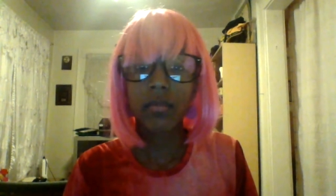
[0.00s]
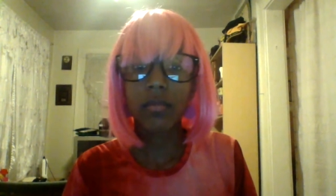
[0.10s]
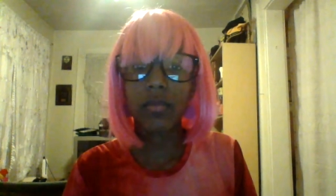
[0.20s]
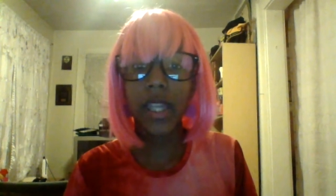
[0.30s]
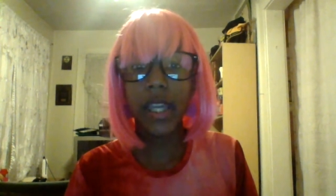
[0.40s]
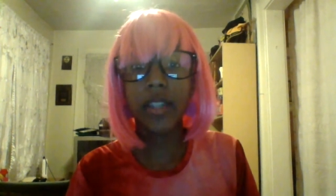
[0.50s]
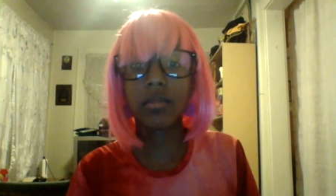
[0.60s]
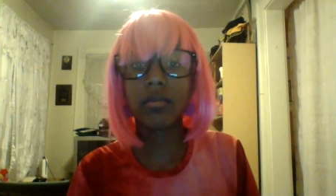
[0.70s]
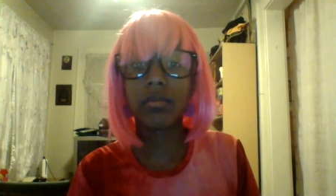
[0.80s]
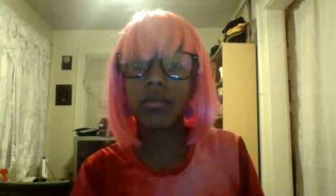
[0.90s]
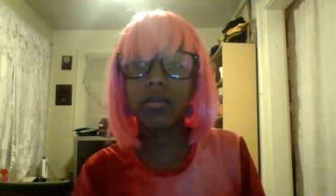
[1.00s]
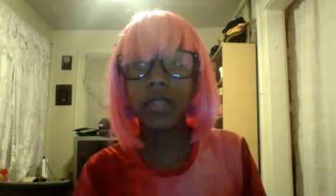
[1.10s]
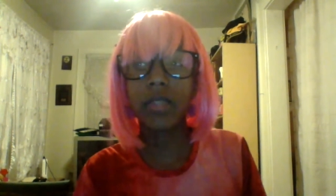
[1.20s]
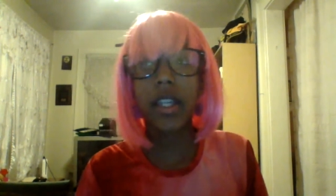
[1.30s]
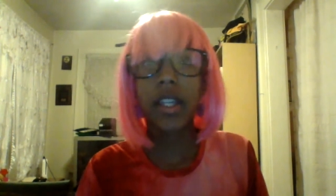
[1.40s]
that
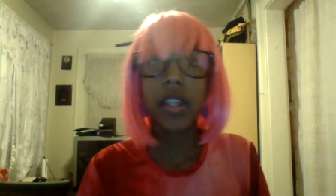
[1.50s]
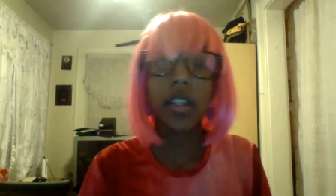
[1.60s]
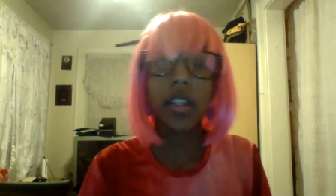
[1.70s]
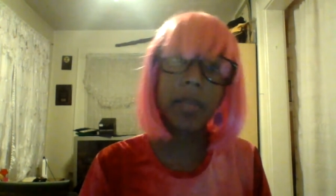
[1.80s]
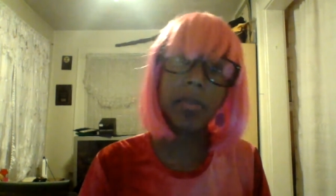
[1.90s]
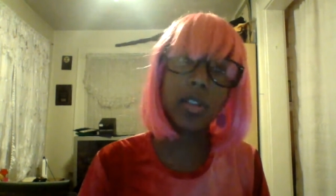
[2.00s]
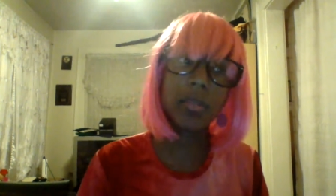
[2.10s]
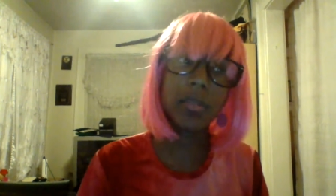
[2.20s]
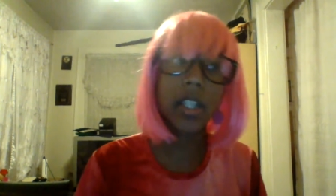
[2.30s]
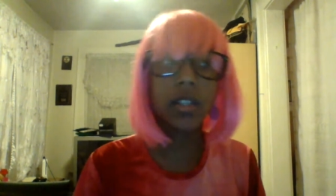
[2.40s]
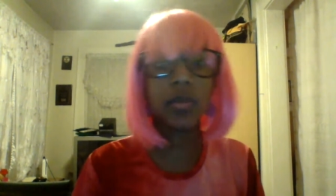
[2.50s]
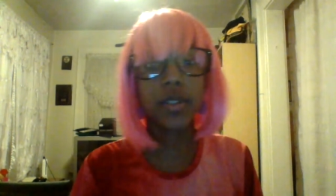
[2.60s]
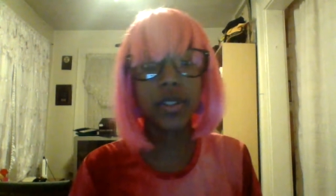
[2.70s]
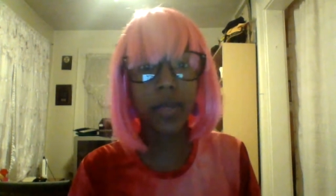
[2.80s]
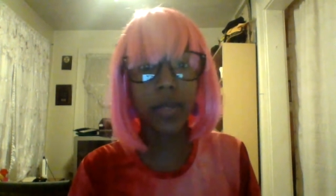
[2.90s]
Happy Home Designer
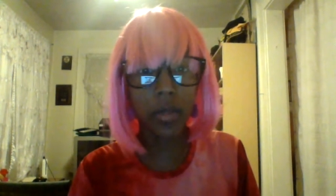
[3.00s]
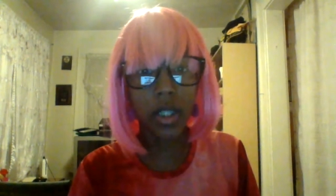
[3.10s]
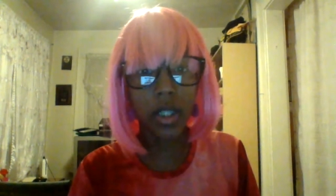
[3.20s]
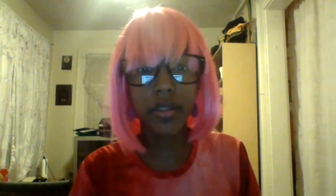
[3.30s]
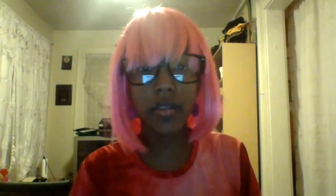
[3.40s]
was the way it was.